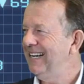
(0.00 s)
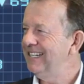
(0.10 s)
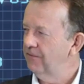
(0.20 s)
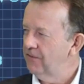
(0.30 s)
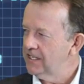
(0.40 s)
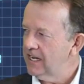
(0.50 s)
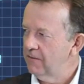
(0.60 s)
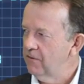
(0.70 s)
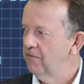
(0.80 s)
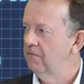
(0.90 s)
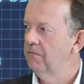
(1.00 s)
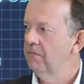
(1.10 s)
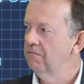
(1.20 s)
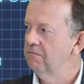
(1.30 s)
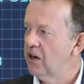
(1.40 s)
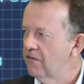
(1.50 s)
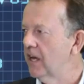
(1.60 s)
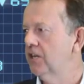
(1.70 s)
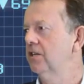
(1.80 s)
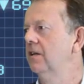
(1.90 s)
a different type of
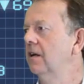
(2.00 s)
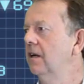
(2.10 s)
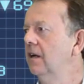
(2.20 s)
motivation.